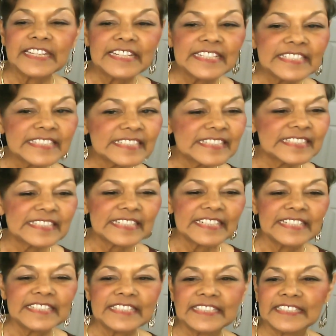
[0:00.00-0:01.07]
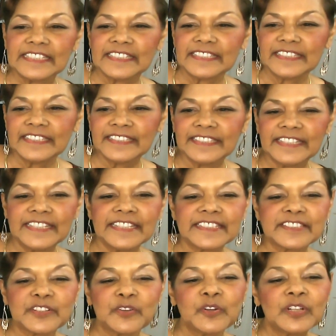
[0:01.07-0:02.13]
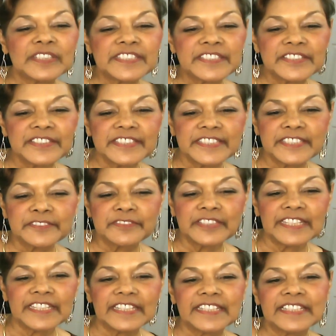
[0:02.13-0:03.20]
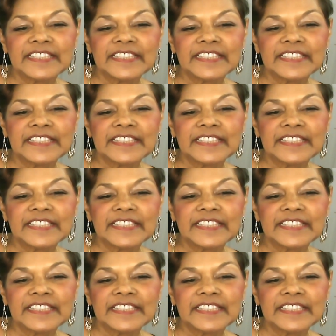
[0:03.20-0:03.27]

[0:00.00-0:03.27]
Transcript: isn't in it alternatively.